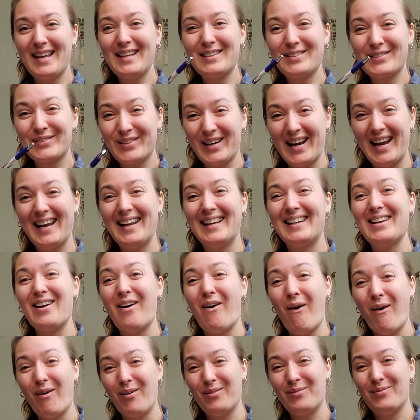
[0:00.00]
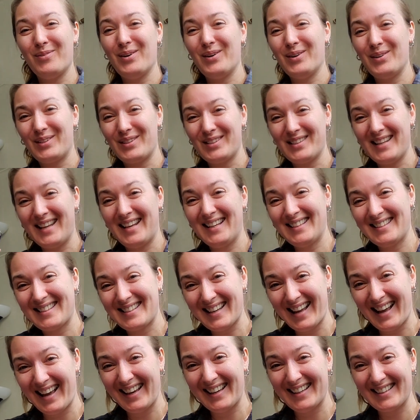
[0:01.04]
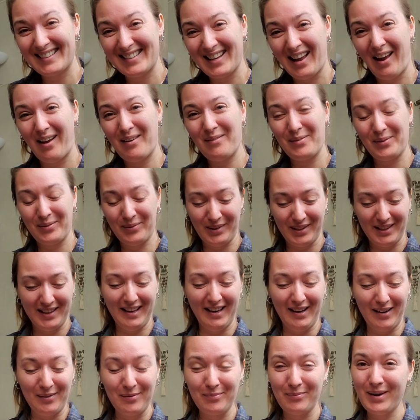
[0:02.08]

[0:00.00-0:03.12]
It rained almost the entire time we were there.